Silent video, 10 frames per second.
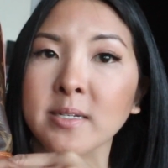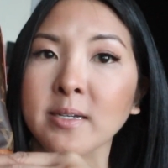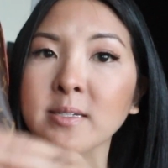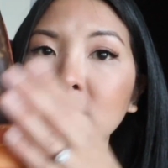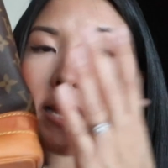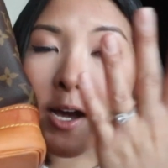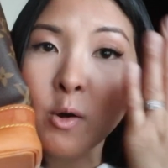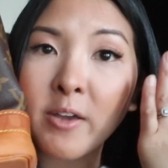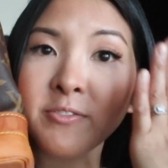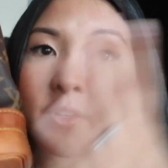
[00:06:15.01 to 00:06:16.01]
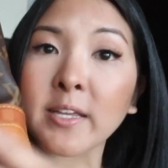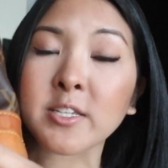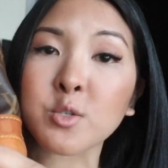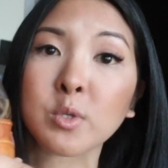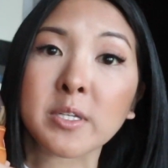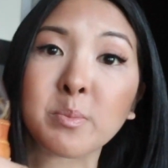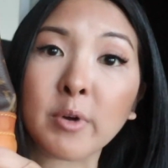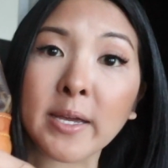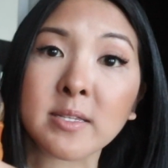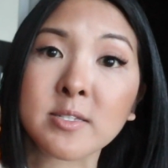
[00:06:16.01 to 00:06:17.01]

because now I feel like it's really bright.